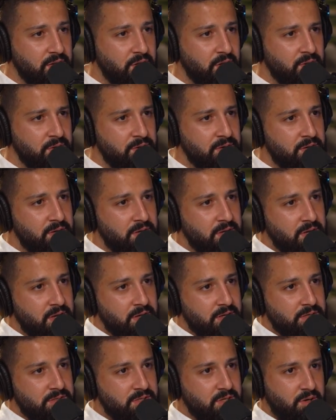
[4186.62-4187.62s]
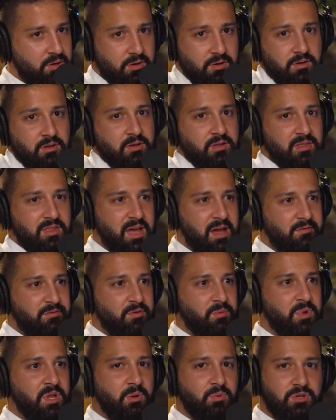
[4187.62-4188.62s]
You know, so
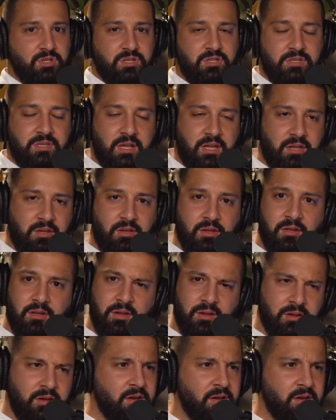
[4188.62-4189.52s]
that for me was just like,